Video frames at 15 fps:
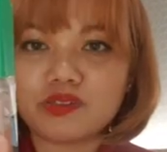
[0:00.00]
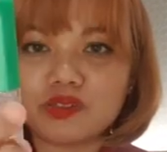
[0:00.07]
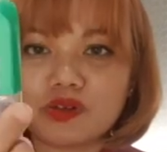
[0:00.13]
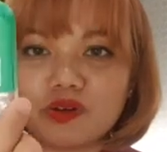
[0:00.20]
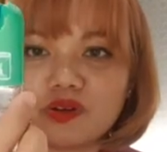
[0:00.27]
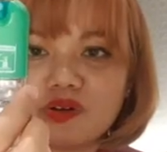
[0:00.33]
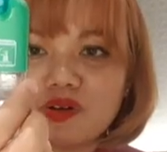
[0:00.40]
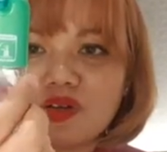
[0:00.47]

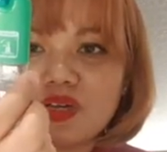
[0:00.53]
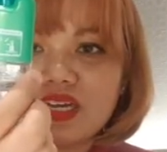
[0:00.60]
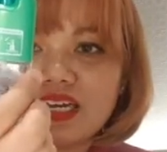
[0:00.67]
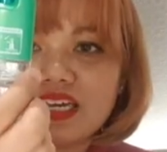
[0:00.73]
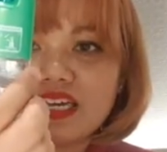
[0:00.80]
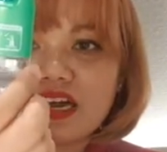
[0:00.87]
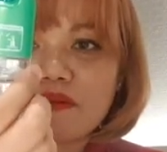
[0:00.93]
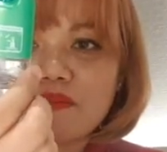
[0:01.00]
so
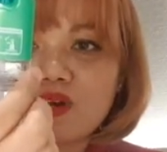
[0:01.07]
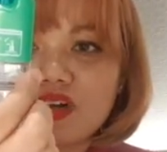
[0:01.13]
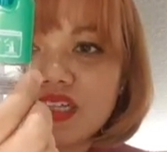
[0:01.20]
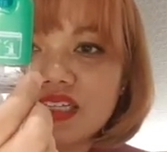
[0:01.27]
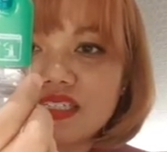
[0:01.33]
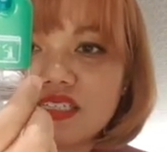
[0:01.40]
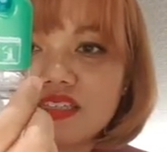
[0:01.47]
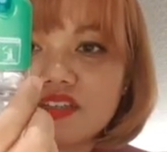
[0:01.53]
I bought
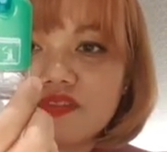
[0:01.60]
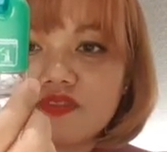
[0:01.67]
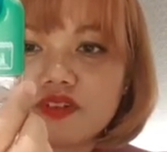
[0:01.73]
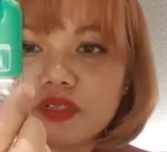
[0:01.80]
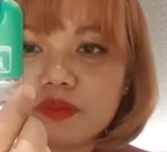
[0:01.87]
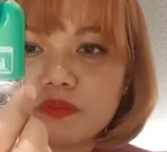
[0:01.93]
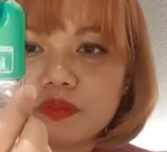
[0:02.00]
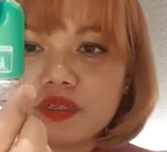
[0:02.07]
this in the
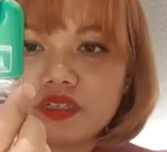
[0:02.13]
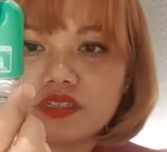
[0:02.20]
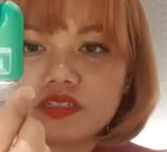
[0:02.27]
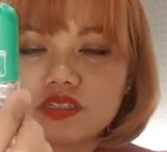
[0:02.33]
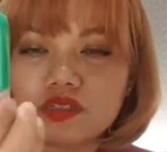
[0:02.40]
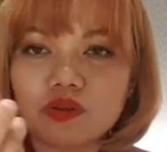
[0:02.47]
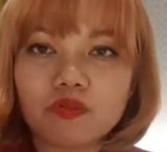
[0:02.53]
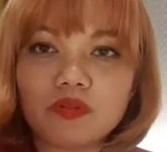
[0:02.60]

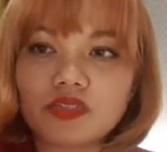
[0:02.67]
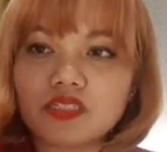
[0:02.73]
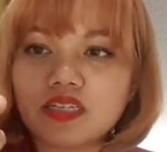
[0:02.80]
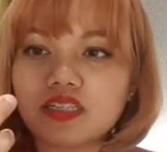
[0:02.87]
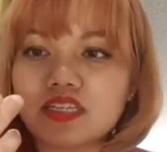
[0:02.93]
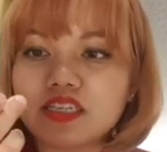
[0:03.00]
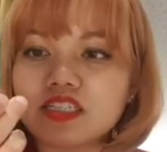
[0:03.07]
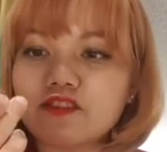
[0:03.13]
Philippines. So
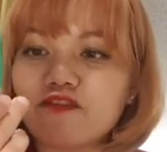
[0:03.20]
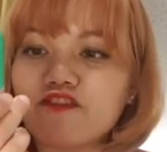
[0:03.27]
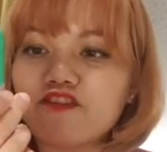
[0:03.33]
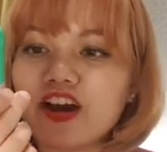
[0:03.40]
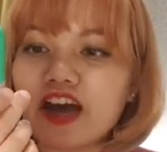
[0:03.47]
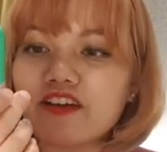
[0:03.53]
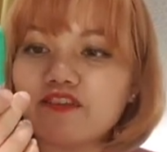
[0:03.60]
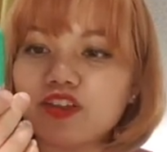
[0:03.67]
basically it's
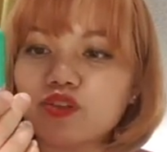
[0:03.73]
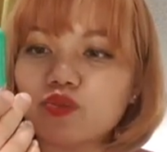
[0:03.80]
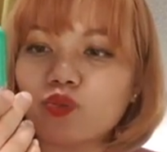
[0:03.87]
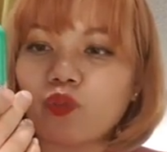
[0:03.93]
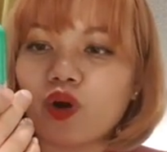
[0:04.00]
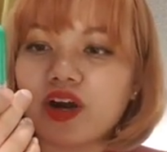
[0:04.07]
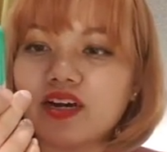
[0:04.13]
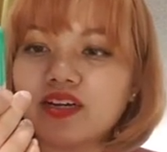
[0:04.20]
5 in
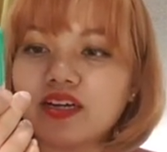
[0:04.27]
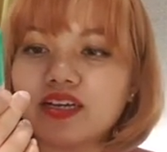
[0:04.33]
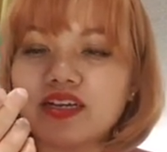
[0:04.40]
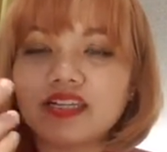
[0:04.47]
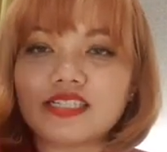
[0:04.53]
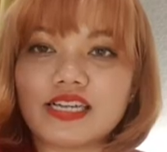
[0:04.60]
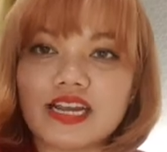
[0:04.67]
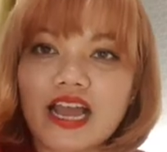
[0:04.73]
1.
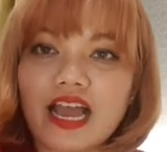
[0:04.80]
It's an